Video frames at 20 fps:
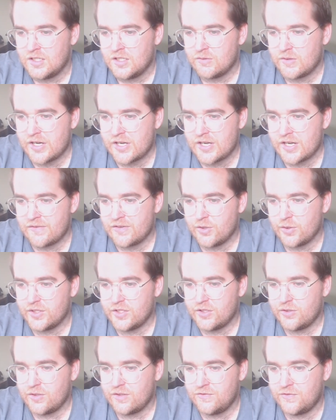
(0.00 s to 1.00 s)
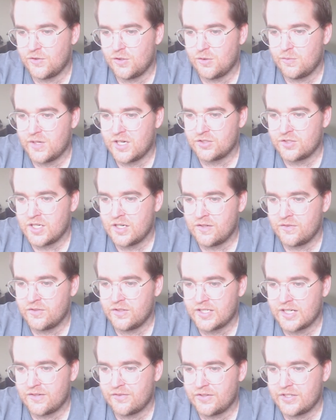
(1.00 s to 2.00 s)
Right, are you ever going to do a full mock draft for
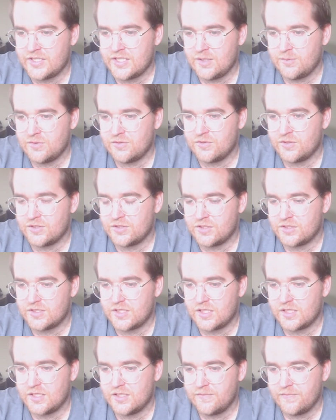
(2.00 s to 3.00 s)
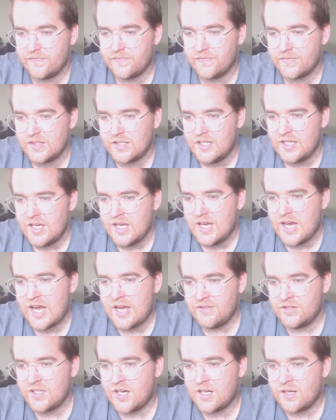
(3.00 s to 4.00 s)
like every team's first or second? I
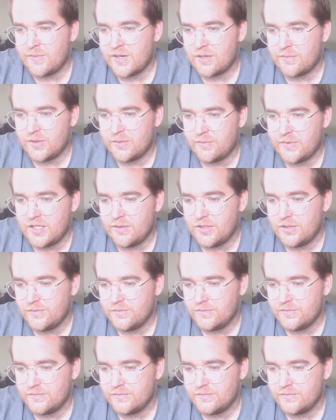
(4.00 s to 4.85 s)
haven't thought about it, but maybe.